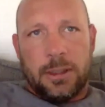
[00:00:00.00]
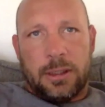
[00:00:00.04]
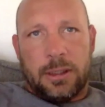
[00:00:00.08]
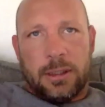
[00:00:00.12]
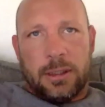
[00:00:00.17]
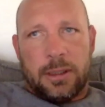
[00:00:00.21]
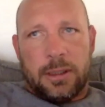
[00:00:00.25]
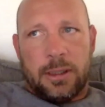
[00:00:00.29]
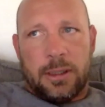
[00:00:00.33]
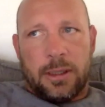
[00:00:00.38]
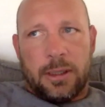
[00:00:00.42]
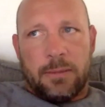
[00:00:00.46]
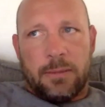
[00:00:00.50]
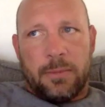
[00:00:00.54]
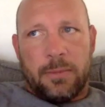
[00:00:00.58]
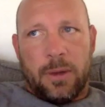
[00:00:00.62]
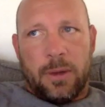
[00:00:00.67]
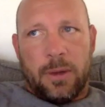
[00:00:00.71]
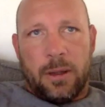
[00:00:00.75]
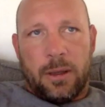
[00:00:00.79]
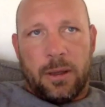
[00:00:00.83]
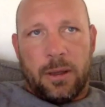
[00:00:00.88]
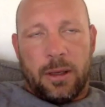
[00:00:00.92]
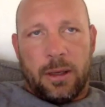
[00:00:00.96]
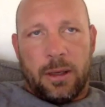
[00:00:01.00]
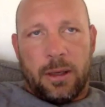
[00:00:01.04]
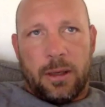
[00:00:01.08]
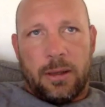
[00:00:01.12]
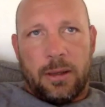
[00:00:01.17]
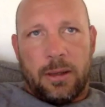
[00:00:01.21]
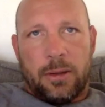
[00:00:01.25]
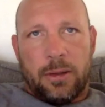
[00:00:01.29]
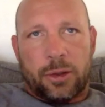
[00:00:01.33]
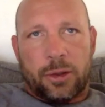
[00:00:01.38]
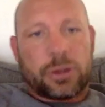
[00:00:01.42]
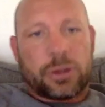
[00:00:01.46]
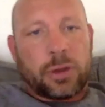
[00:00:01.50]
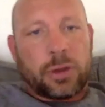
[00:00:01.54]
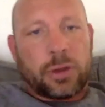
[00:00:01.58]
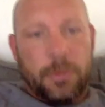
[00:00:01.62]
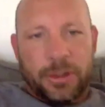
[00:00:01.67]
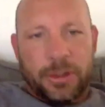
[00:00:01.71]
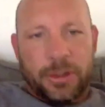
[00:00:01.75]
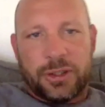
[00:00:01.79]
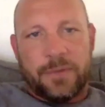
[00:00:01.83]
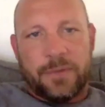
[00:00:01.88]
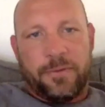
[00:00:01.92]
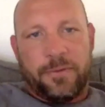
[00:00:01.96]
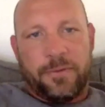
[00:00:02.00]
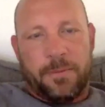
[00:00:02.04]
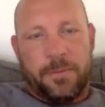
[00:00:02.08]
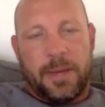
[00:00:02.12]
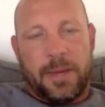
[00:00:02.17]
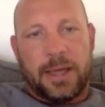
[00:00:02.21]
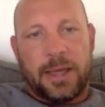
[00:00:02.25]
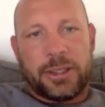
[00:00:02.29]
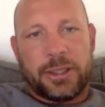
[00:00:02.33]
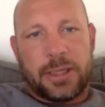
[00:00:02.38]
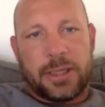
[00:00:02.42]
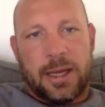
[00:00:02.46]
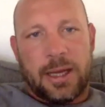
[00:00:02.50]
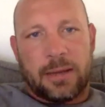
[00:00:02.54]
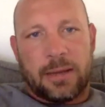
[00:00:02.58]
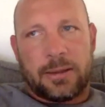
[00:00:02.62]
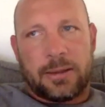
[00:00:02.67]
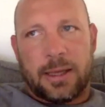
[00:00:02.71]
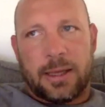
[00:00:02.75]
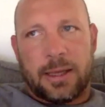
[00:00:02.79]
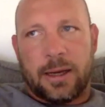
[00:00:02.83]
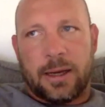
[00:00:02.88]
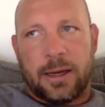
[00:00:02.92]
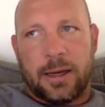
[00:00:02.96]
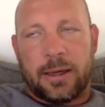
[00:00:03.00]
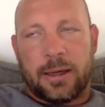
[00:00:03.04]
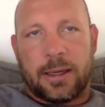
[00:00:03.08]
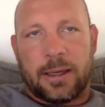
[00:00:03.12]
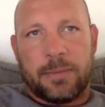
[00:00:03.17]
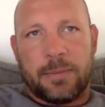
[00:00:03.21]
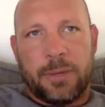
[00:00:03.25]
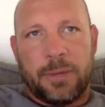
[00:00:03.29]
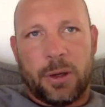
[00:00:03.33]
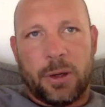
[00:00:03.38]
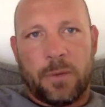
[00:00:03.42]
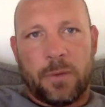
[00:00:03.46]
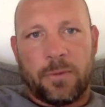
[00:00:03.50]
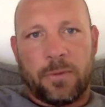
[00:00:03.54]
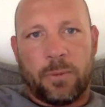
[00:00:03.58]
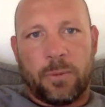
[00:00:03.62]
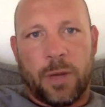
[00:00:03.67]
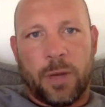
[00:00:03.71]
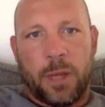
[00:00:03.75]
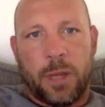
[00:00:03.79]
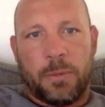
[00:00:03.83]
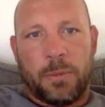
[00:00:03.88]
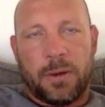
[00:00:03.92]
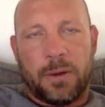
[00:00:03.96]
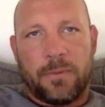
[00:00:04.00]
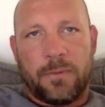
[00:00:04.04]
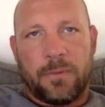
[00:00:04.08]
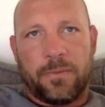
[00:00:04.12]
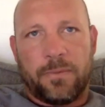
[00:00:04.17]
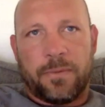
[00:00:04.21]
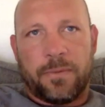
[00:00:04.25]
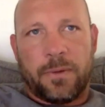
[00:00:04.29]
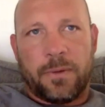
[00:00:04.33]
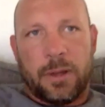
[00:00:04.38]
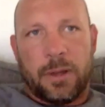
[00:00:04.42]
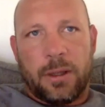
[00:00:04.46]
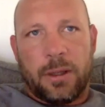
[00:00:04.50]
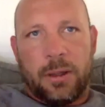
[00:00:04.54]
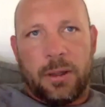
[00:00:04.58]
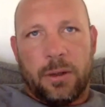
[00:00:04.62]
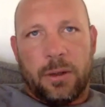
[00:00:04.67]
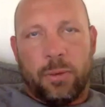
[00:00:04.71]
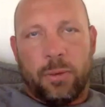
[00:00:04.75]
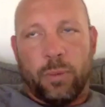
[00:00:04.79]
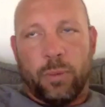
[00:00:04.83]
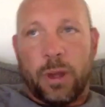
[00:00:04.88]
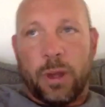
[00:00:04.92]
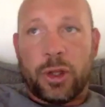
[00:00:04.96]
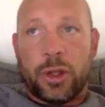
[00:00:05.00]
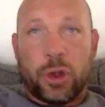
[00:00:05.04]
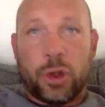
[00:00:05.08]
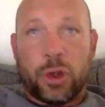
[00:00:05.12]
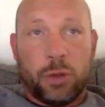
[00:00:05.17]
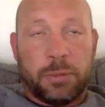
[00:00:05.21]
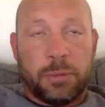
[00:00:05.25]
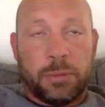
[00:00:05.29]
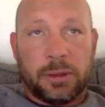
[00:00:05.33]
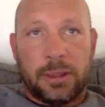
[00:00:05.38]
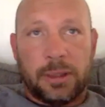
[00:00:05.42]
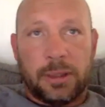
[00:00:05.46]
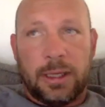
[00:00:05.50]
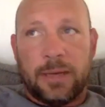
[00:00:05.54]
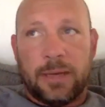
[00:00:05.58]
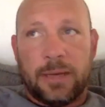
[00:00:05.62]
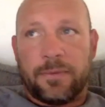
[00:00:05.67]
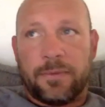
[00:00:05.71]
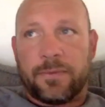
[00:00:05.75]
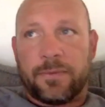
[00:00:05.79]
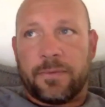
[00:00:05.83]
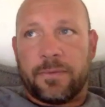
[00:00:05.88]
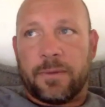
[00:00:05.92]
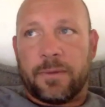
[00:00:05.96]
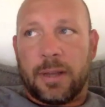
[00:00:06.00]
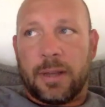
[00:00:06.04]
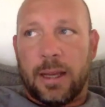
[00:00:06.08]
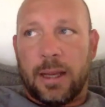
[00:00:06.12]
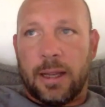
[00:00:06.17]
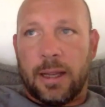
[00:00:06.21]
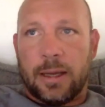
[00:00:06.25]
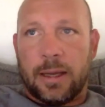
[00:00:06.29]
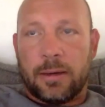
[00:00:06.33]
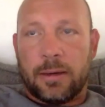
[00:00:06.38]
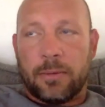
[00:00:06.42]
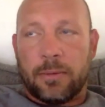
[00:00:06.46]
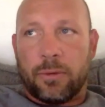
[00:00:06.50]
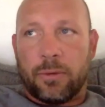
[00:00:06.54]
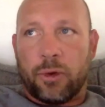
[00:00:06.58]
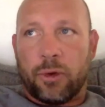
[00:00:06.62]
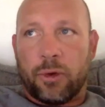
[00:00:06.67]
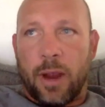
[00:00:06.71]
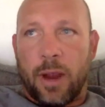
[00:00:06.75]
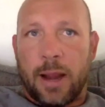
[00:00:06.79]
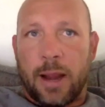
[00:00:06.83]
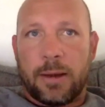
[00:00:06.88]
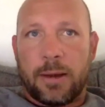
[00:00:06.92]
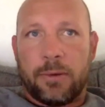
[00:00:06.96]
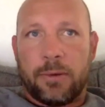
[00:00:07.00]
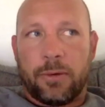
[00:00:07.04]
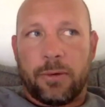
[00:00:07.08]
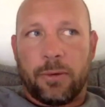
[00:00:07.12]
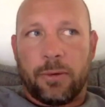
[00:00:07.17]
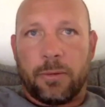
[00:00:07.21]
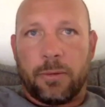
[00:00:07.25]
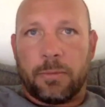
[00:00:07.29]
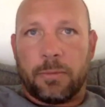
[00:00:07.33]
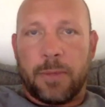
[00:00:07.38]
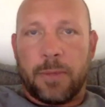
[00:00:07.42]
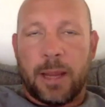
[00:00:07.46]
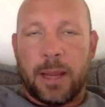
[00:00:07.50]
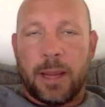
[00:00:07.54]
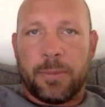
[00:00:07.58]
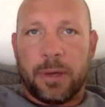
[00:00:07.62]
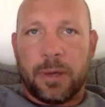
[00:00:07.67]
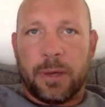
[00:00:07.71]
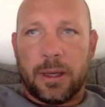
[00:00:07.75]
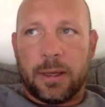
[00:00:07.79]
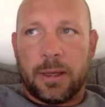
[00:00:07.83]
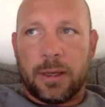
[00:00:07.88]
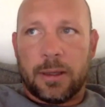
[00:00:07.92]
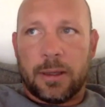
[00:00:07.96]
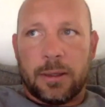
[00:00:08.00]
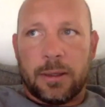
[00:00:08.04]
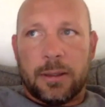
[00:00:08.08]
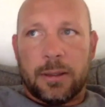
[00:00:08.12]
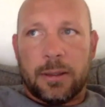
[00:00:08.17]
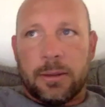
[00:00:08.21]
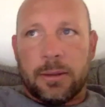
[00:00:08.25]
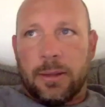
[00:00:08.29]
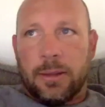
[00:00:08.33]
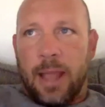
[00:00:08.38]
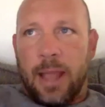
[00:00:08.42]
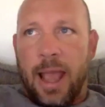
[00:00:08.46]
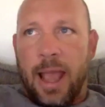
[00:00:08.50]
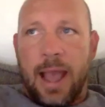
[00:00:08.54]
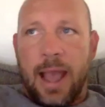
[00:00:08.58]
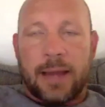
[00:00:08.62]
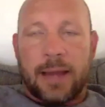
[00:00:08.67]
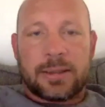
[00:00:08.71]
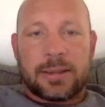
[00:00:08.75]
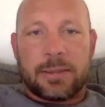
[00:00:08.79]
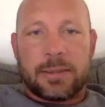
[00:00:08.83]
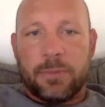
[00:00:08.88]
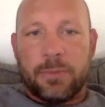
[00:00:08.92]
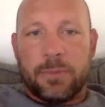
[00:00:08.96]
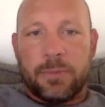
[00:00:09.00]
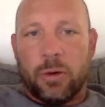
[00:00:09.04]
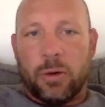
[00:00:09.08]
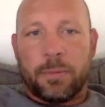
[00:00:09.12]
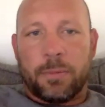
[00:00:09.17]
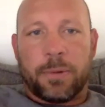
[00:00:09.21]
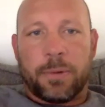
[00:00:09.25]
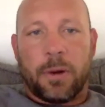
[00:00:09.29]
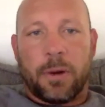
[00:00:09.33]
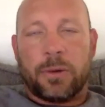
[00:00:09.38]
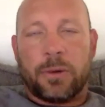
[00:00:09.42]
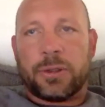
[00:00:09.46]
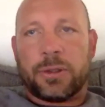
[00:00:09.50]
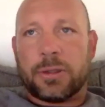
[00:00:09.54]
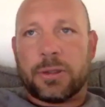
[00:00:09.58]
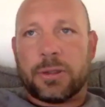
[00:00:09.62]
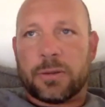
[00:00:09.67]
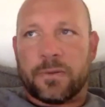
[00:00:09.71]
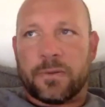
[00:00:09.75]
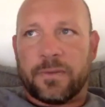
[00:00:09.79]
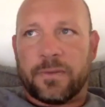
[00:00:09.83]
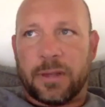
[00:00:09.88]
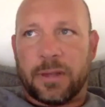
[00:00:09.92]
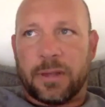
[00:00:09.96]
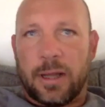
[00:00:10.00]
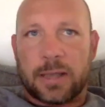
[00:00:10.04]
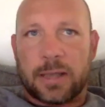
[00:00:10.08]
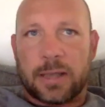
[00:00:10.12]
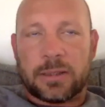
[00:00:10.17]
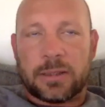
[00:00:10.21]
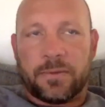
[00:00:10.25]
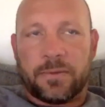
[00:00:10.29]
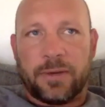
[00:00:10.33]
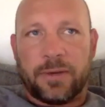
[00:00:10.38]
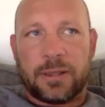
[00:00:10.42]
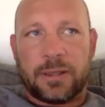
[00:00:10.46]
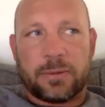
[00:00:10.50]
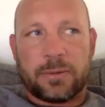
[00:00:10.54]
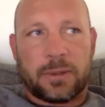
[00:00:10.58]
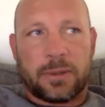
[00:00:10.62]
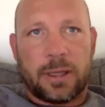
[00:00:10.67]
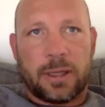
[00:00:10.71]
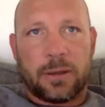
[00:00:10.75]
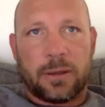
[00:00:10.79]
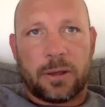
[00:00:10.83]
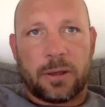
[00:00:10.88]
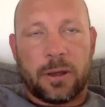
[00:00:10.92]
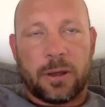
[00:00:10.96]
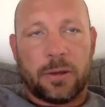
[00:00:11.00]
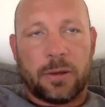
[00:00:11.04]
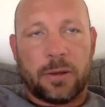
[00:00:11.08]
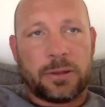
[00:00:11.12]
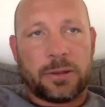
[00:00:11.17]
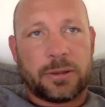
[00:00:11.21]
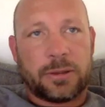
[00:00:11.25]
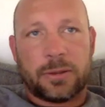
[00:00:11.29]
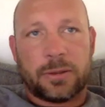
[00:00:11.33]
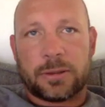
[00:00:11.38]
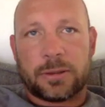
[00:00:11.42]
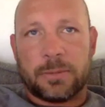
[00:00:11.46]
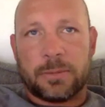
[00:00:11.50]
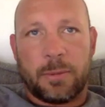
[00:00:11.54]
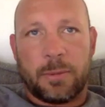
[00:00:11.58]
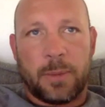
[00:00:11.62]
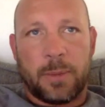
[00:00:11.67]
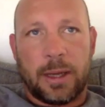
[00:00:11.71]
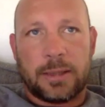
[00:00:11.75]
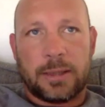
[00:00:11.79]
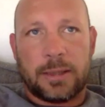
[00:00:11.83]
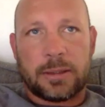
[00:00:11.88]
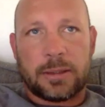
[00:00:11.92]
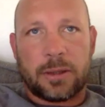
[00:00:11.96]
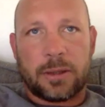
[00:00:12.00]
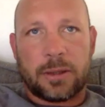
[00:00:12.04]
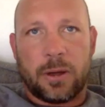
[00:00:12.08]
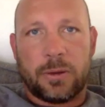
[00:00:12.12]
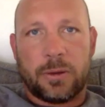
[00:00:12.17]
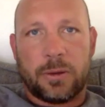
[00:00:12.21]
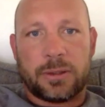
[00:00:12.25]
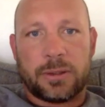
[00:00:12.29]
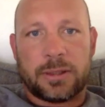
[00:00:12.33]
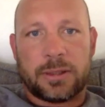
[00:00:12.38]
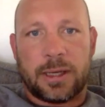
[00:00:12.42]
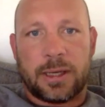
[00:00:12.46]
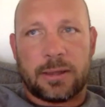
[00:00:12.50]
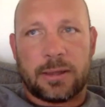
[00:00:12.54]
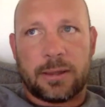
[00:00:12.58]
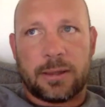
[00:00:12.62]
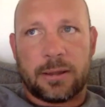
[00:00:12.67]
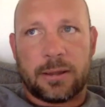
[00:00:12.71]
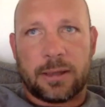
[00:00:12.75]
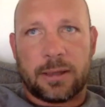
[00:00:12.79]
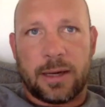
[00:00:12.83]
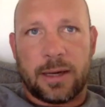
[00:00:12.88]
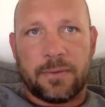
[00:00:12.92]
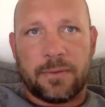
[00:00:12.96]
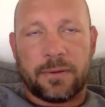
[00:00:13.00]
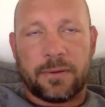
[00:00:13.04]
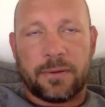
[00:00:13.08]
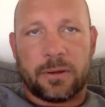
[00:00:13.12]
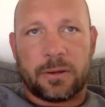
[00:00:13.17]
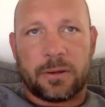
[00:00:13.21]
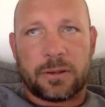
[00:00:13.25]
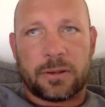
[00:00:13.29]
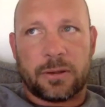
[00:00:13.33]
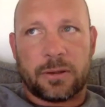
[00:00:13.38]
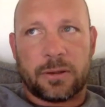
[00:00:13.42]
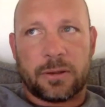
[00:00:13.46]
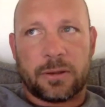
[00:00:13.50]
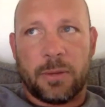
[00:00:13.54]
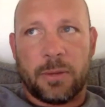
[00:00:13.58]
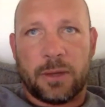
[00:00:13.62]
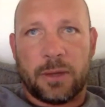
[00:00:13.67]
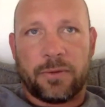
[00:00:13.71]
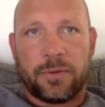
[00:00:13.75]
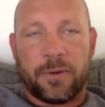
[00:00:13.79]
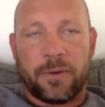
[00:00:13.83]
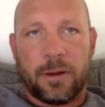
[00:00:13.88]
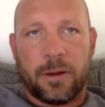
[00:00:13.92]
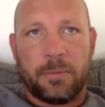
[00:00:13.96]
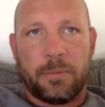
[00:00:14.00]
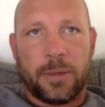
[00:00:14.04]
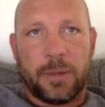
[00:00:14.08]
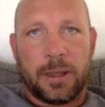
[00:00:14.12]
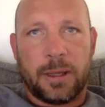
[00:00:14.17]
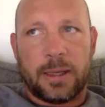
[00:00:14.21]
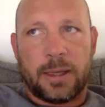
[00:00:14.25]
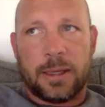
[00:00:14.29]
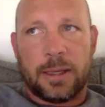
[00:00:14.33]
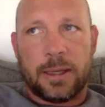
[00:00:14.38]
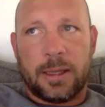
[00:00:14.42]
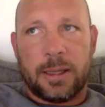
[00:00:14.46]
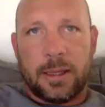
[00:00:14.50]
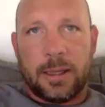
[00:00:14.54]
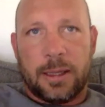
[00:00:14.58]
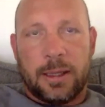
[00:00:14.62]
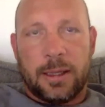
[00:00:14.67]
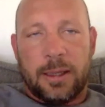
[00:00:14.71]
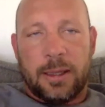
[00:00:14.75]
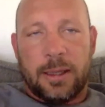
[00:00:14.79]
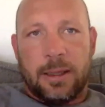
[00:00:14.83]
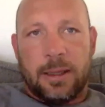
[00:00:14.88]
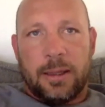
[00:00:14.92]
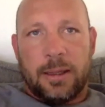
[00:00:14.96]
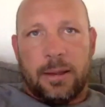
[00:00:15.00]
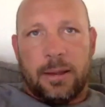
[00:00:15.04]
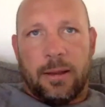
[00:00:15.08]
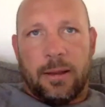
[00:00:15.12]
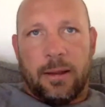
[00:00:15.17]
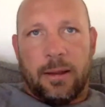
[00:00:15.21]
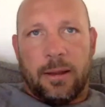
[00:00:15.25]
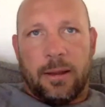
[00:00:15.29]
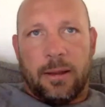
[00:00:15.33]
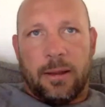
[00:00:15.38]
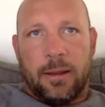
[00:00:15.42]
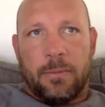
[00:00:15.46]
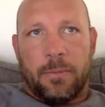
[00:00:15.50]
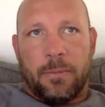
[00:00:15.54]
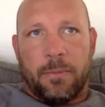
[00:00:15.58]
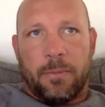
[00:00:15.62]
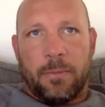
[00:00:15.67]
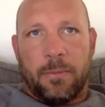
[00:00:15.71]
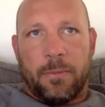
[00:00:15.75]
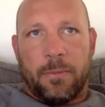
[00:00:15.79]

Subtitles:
Um, there's so much information out there; it can be overwhelming of what you believe, and trying to maybe add some new approaches or philosophies with other coaches. There's some amazing coaches out there that I've learned so much from, but um,